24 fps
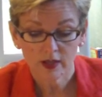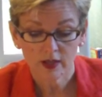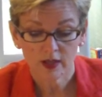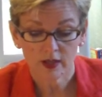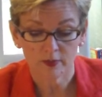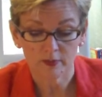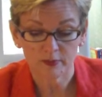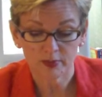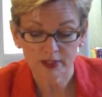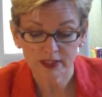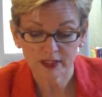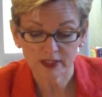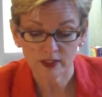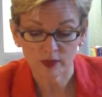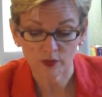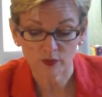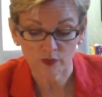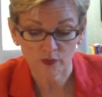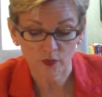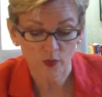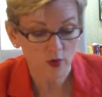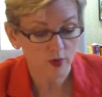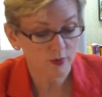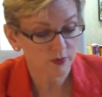completing
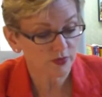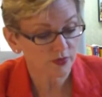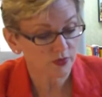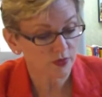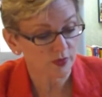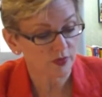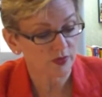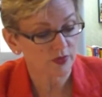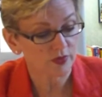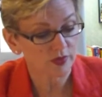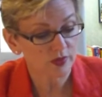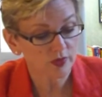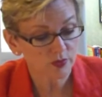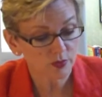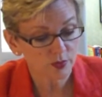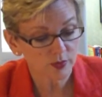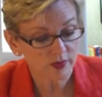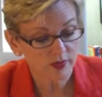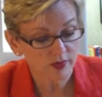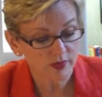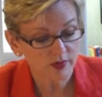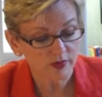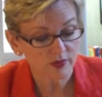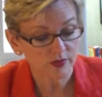forms to assist
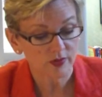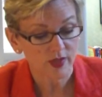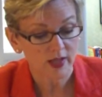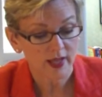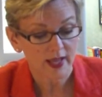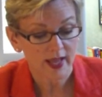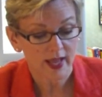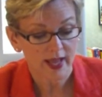with this,